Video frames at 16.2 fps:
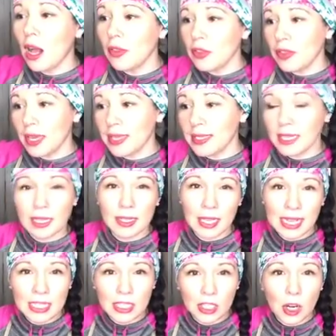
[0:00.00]
all the things that
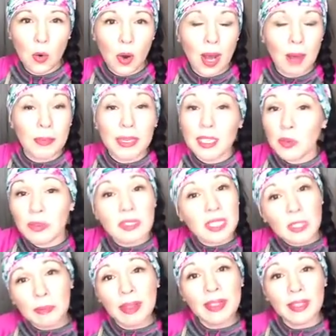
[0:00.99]
need to go on because we've
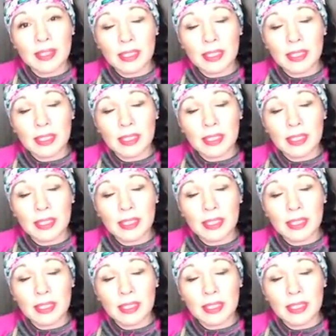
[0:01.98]
just spent